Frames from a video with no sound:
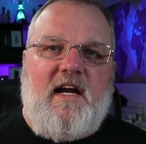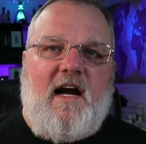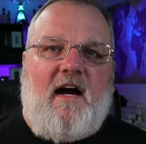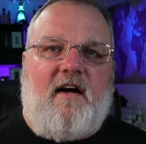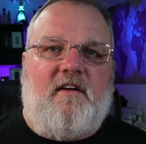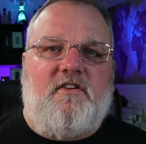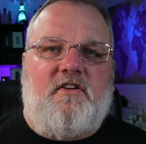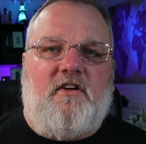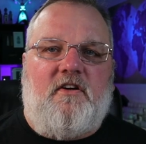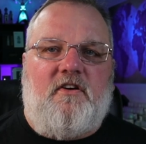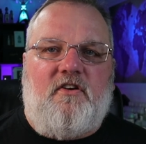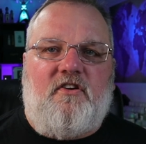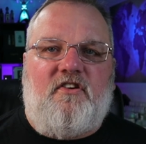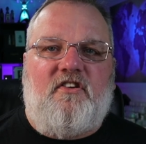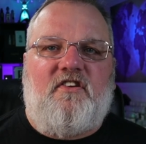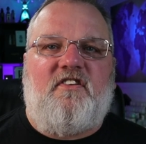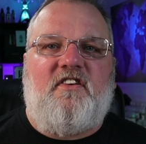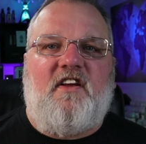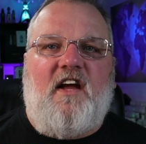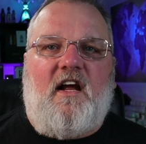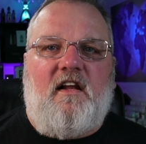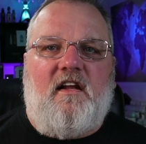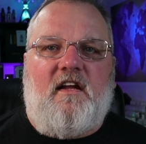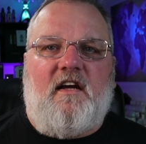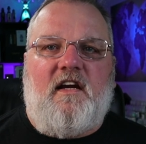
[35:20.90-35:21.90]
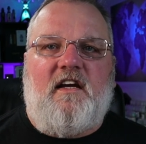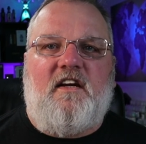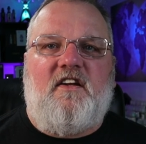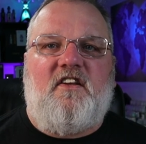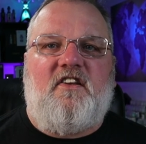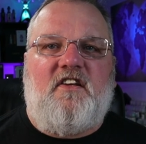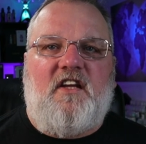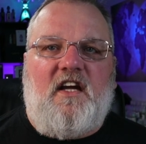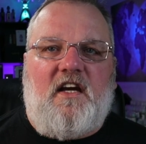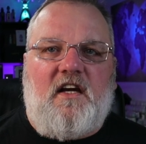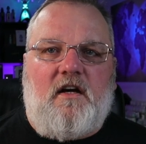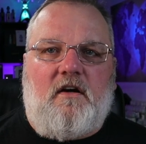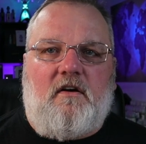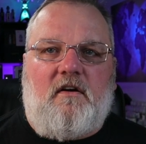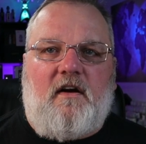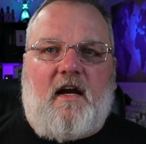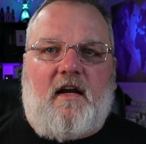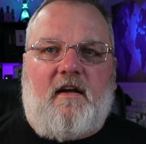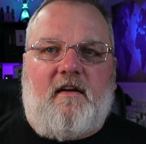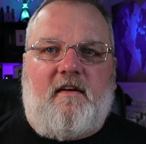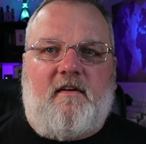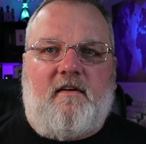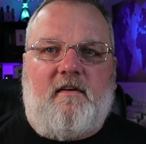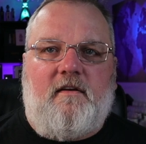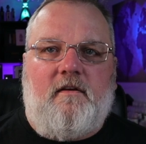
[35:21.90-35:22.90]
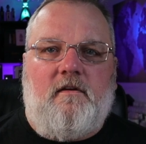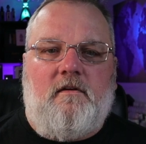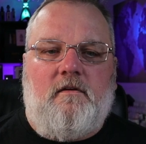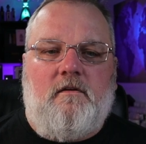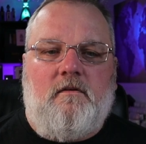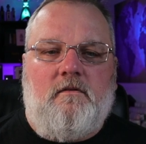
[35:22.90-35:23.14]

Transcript: out there selling cigarettes.